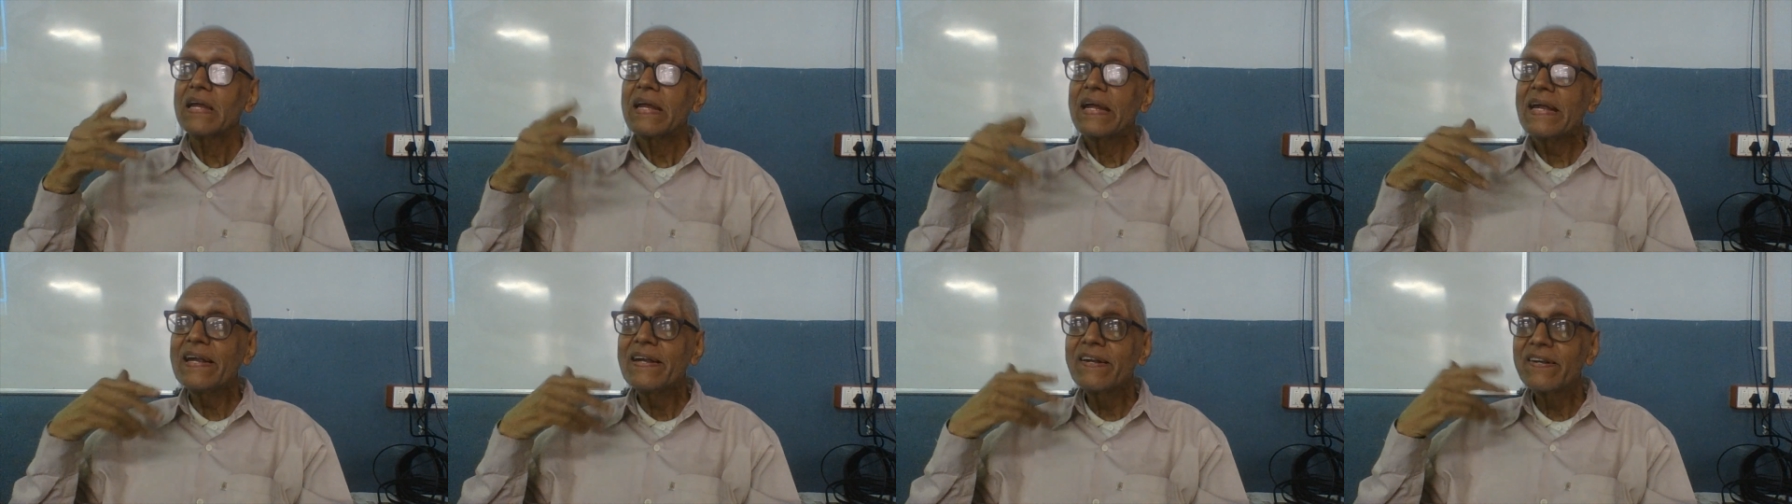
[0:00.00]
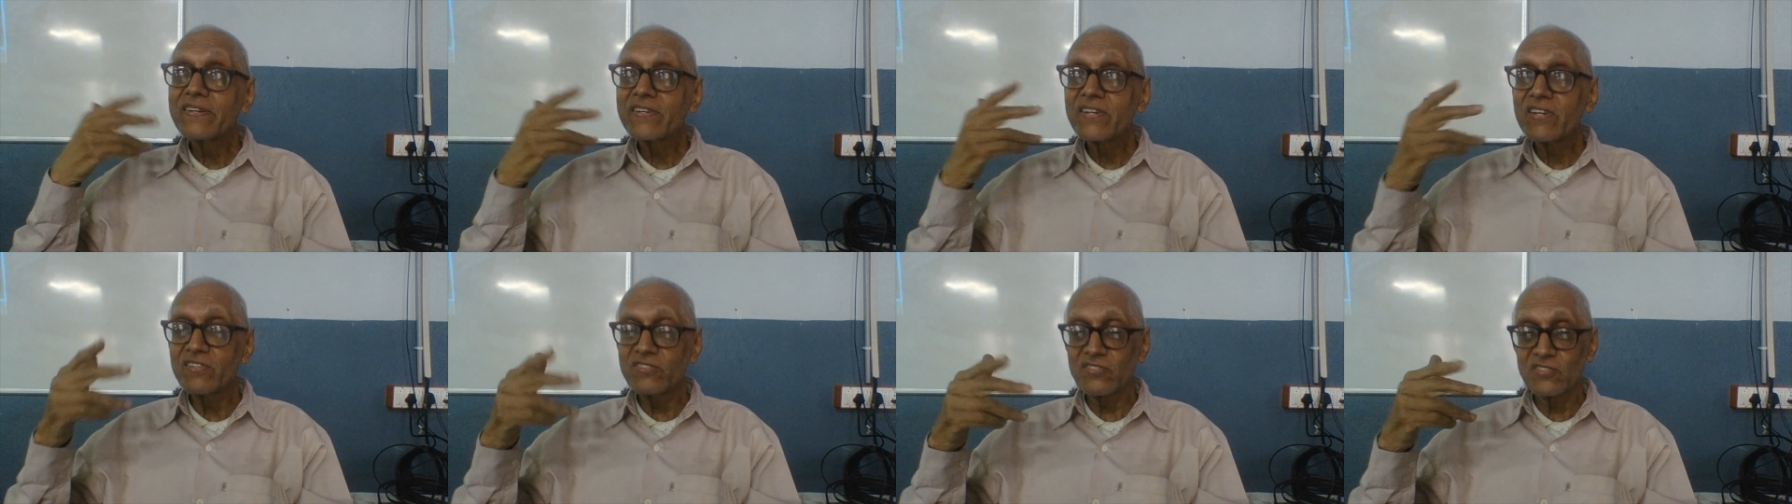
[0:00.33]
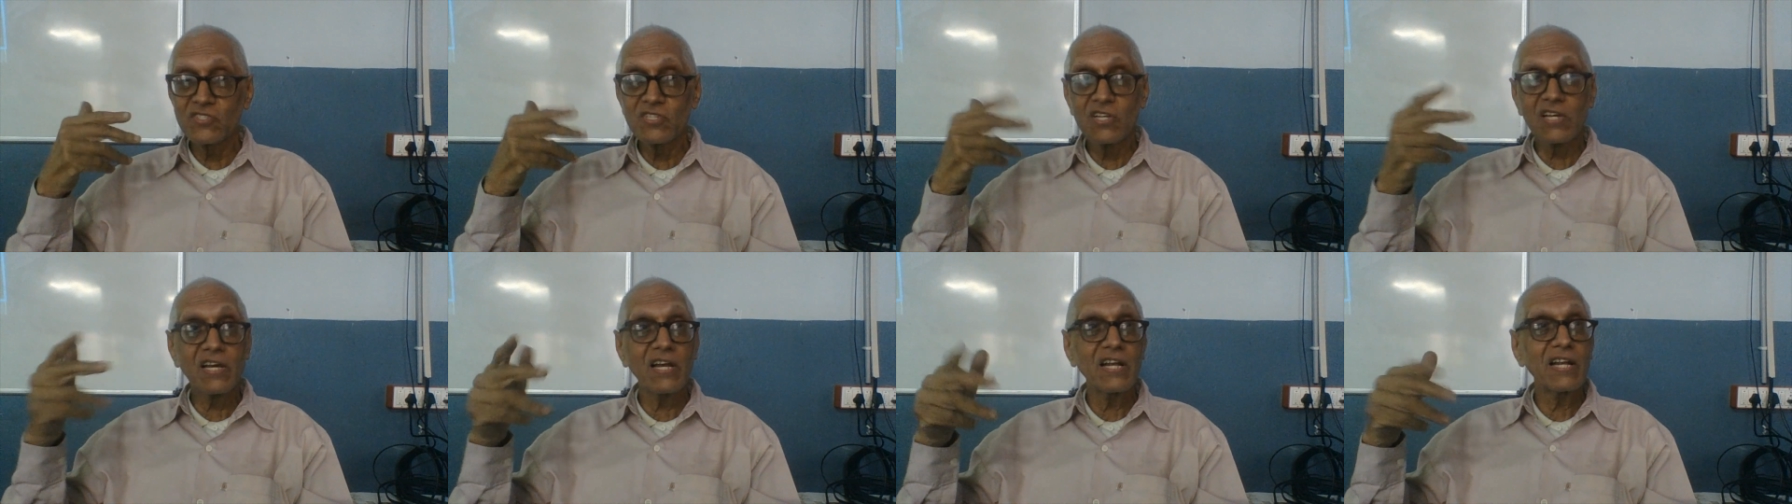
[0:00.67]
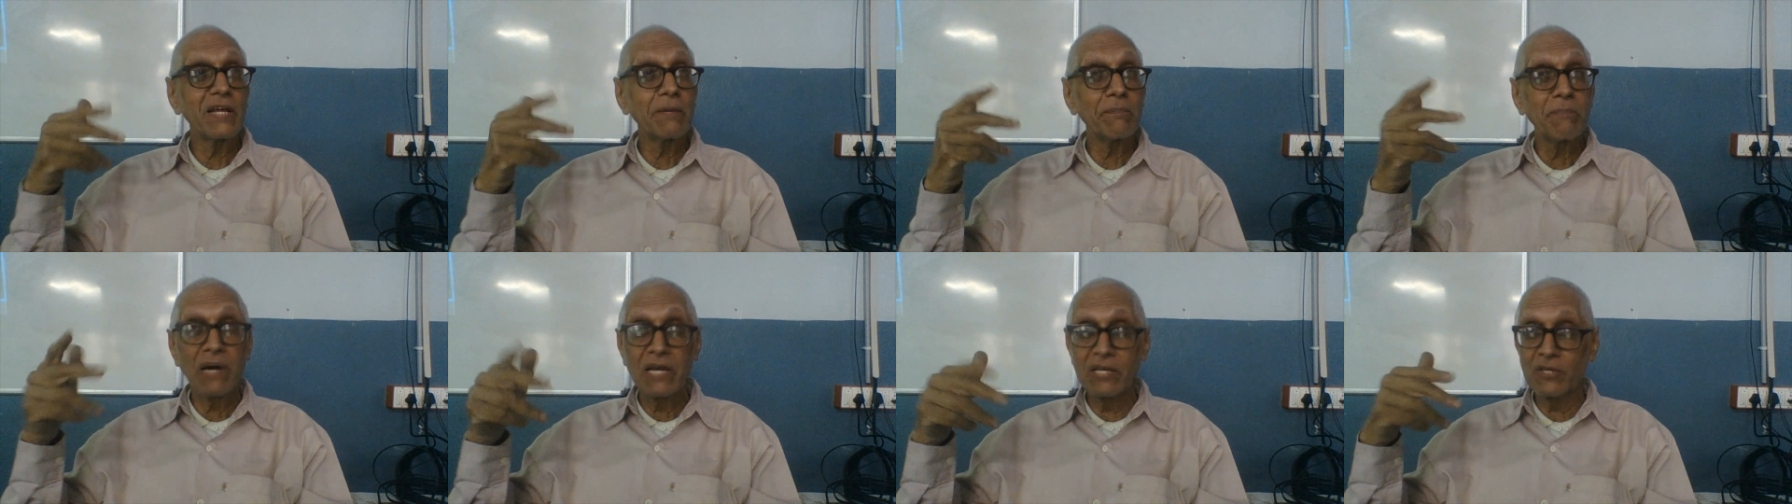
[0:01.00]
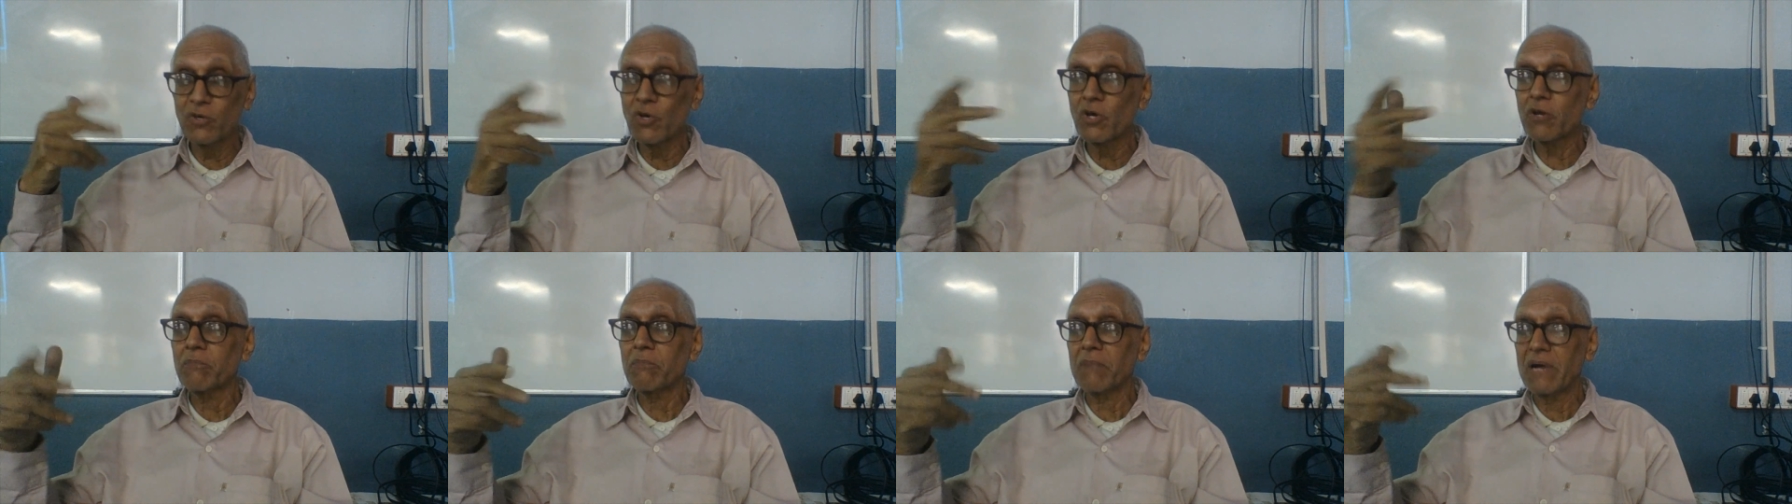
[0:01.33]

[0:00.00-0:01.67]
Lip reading: intrinsically by your